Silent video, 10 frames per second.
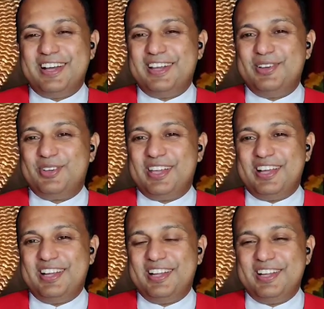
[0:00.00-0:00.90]

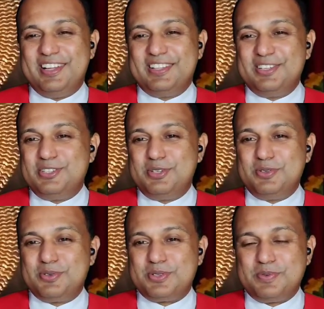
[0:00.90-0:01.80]
Hallelujah. The
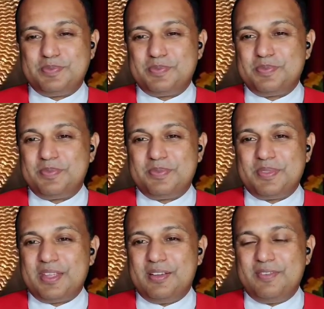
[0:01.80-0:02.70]
Jews,
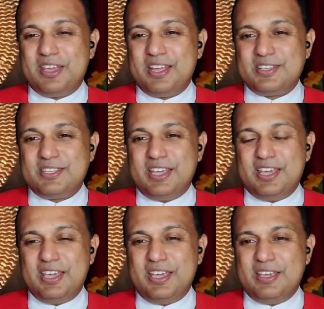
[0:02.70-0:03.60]
we can
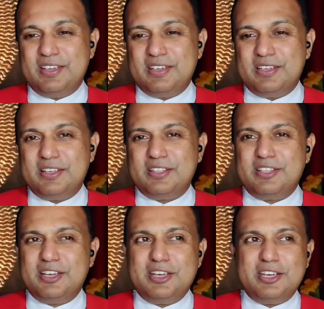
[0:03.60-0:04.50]
say,
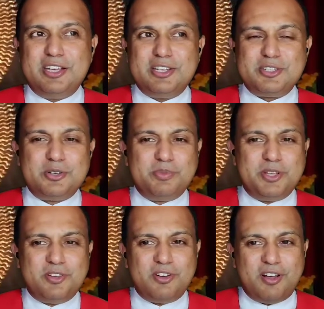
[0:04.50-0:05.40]
they should
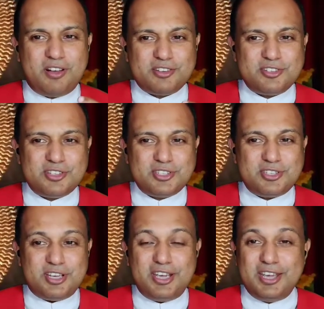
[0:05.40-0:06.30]
be the
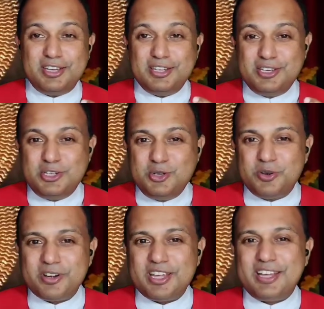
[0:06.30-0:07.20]
largest
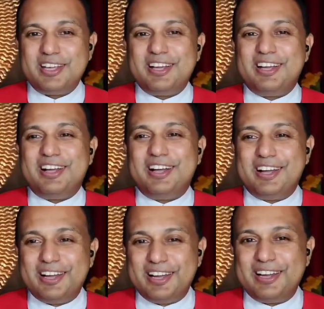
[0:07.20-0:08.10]
enduring
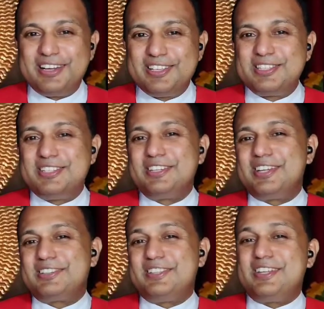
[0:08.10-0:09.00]
uh,
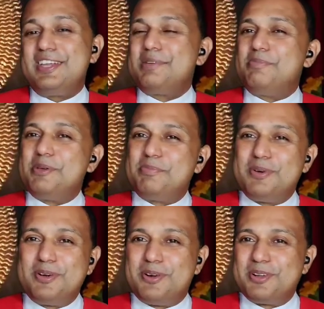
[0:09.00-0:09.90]
distinct ethnic
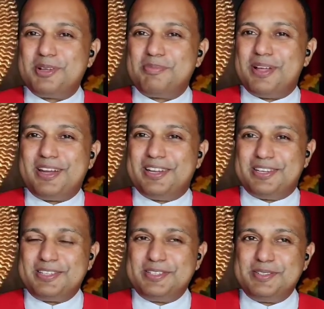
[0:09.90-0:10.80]
people on the
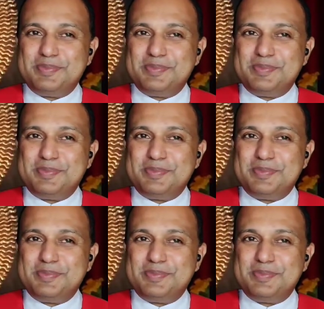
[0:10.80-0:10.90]
planet